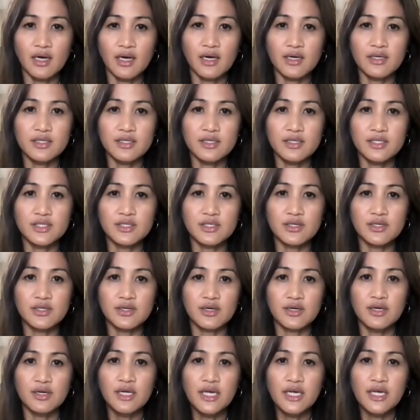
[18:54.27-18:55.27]
Is
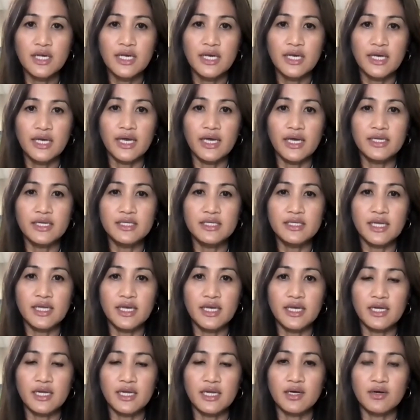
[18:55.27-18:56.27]
there any
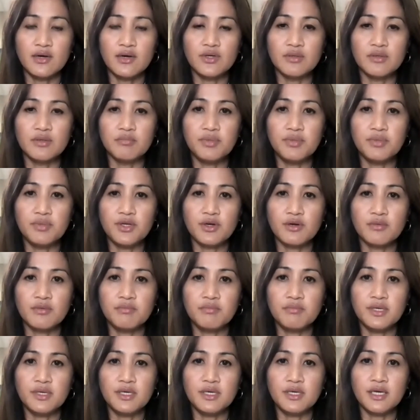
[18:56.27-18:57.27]
data on
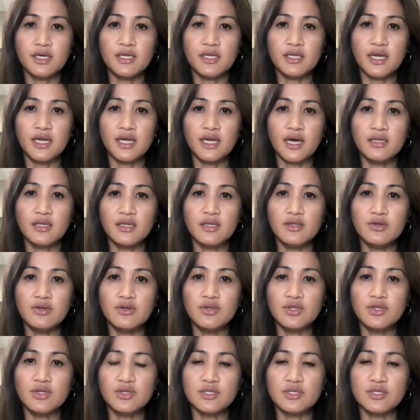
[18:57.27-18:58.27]
PRP and
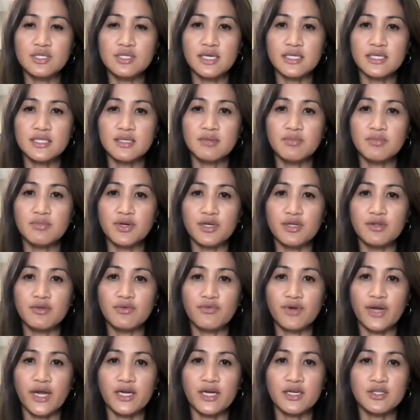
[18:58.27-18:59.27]
non-union sesamoid
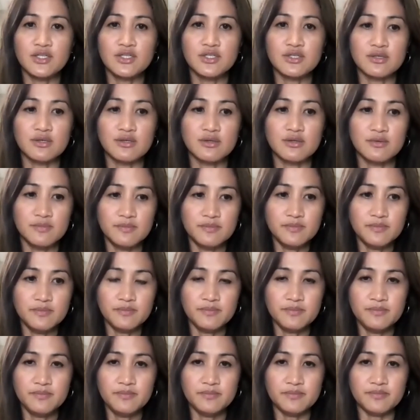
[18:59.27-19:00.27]
fracture?
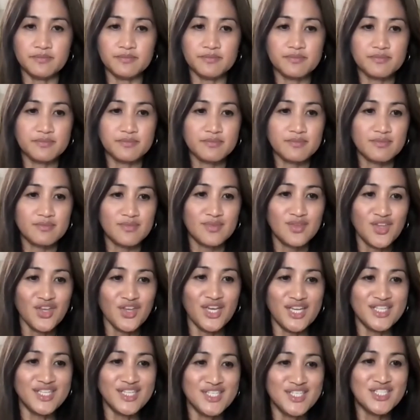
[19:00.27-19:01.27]

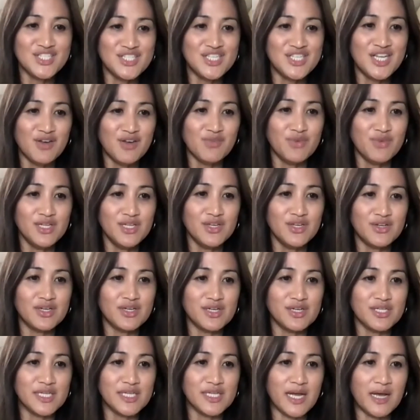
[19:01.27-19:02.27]
Okay, this is not really on
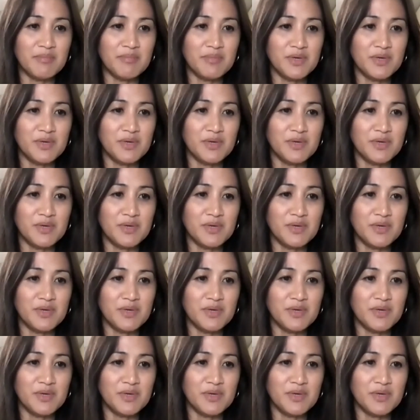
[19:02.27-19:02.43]
our topic,